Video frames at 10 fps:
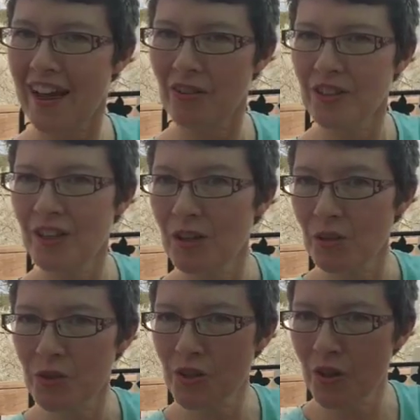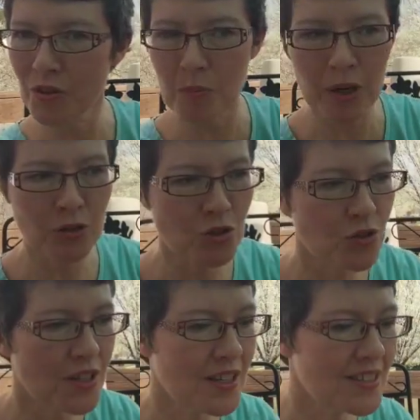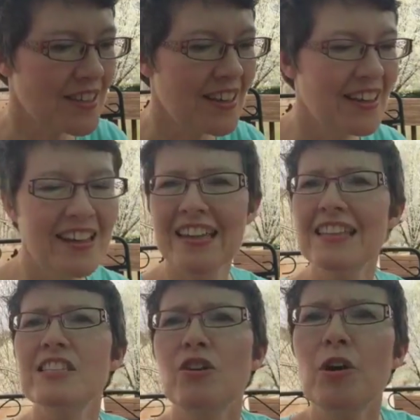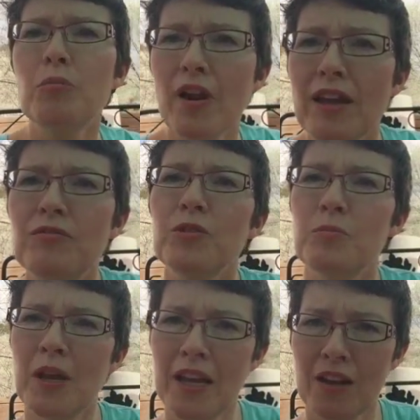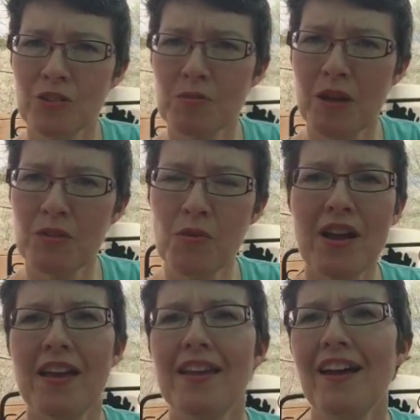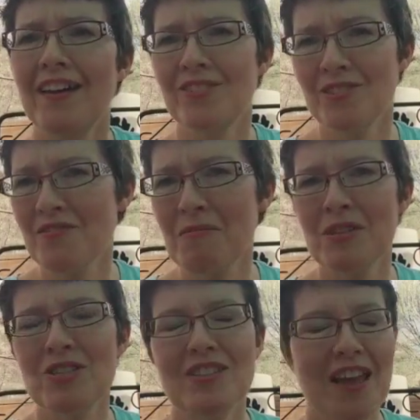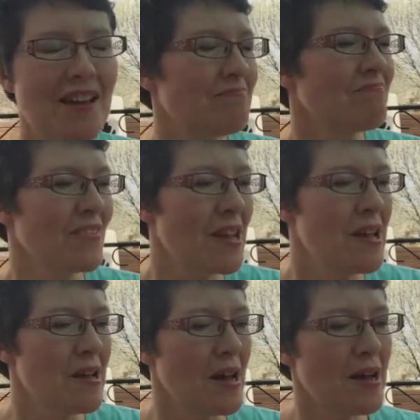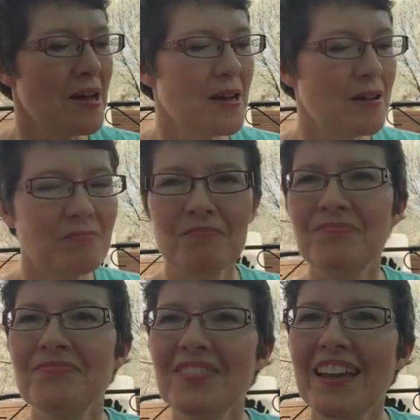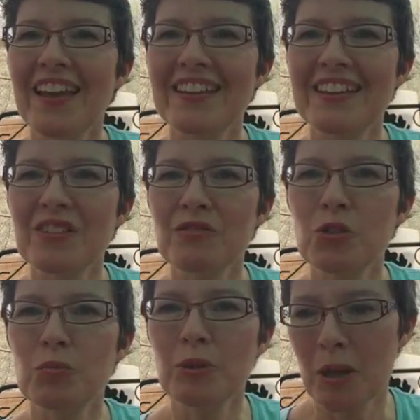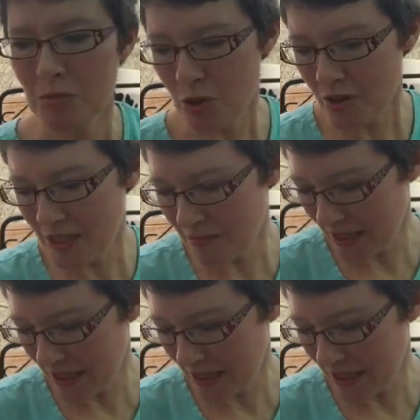out here with all the pear trees. These are Bradford pears, by the way. I don't know if I mentioned that. And then a few plum trees